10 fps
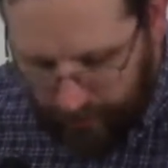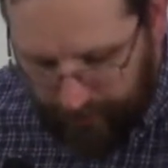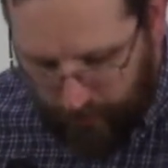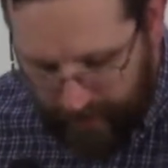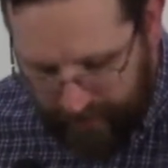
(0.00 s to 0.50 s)
and
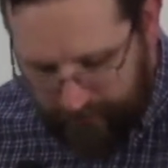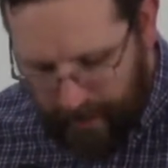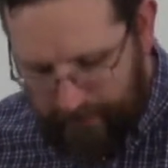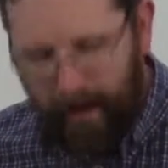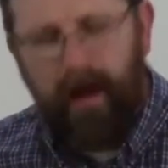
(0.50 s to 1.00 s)
though I give
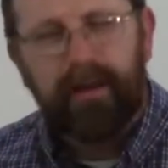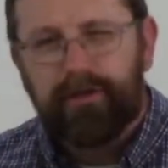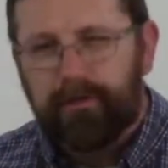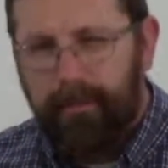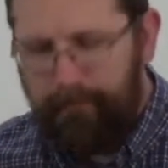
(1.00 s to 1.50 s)
my body to be